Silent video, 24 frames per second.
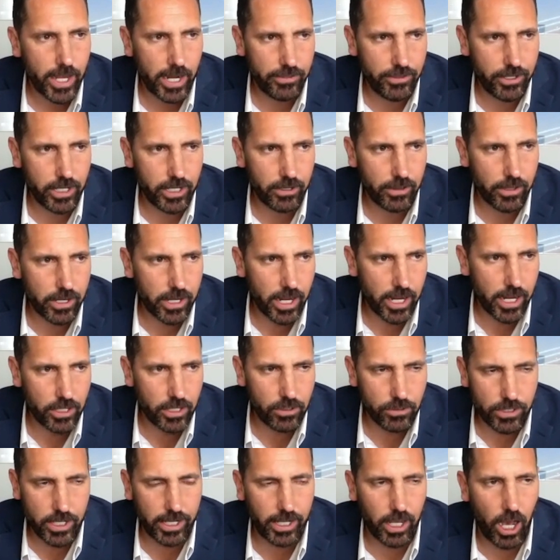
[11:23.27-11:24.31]
at the end of the day,
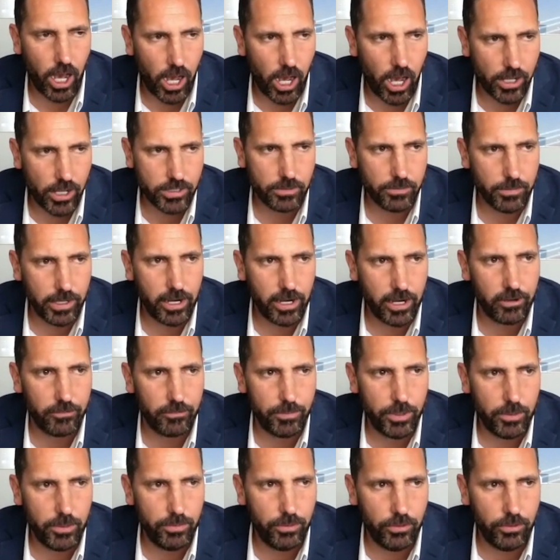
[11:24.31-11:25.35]
you take awesome care
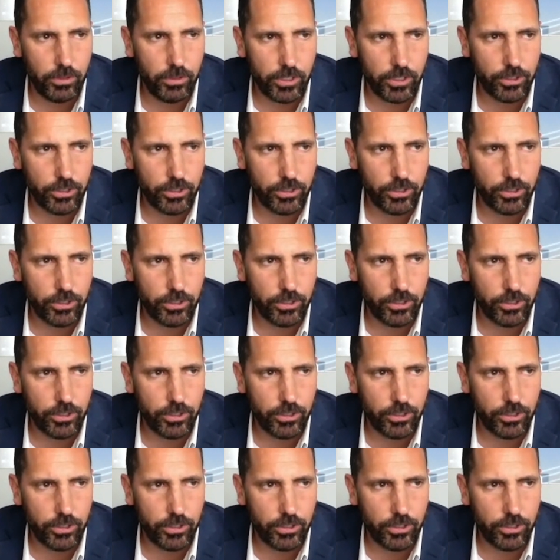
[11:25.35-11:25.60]
of people,